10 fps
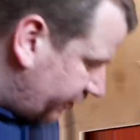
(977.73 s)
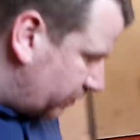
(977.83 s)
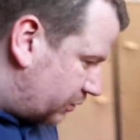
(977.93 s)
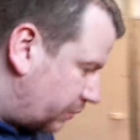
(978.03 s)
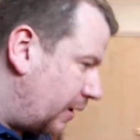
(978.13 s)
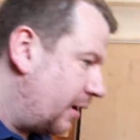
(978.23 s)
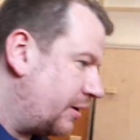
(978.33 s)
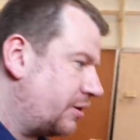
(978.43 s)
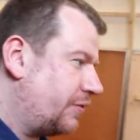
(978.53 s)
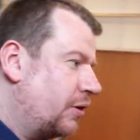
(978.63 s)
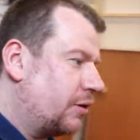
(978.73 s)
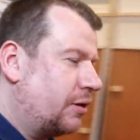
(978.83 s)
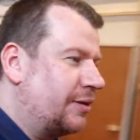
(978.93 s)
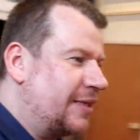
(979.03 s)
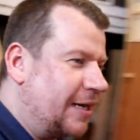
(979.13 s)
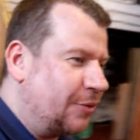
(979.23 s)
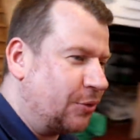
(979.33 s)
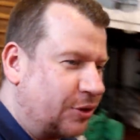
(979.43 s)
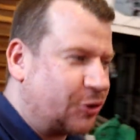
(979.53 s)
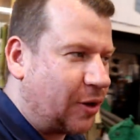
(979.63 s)
folks. Well, I just fall
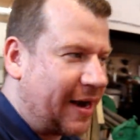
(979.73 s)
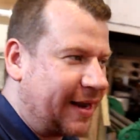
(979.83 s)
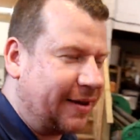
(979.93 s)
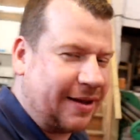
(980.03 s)
down the drain